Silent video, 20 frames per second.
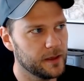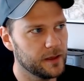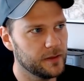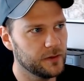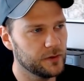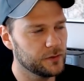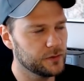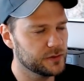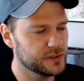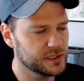
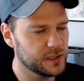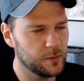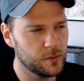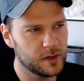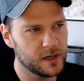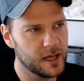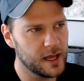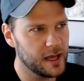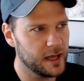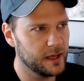there was
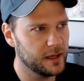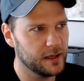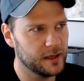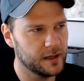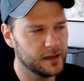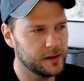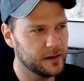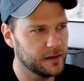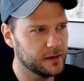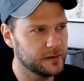someone at, uh,
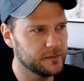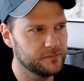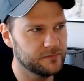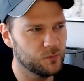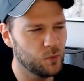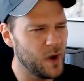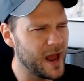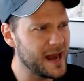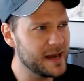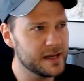in a
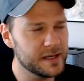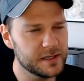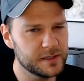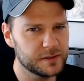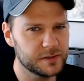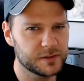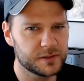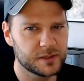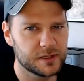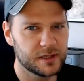
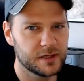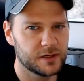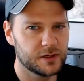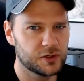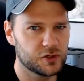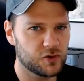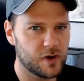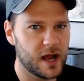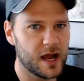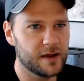Wendy's
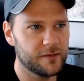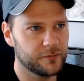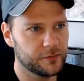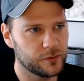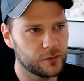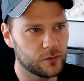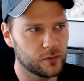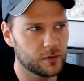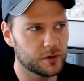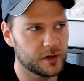
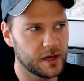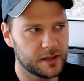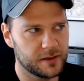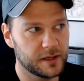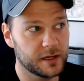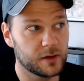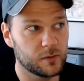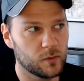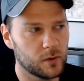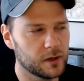drive-through, or I
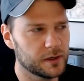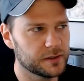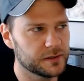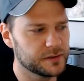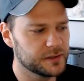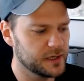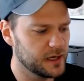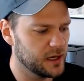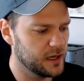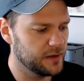think it
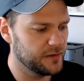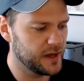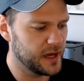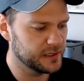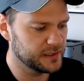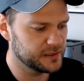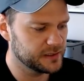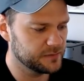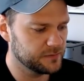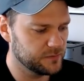was, uh, that
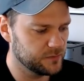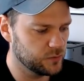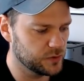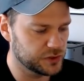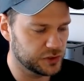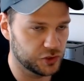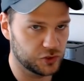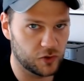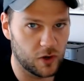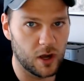had
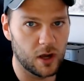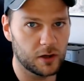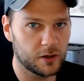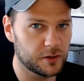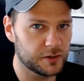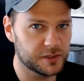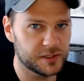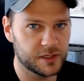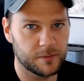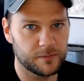was drunk
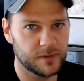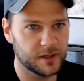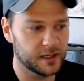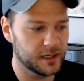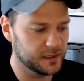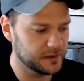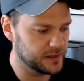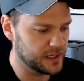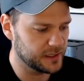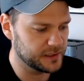or something,
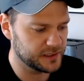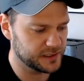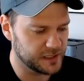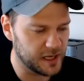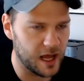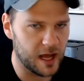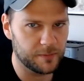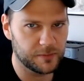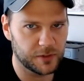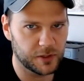had had
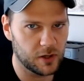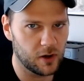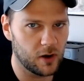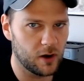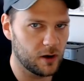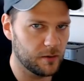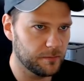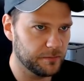stopped the car.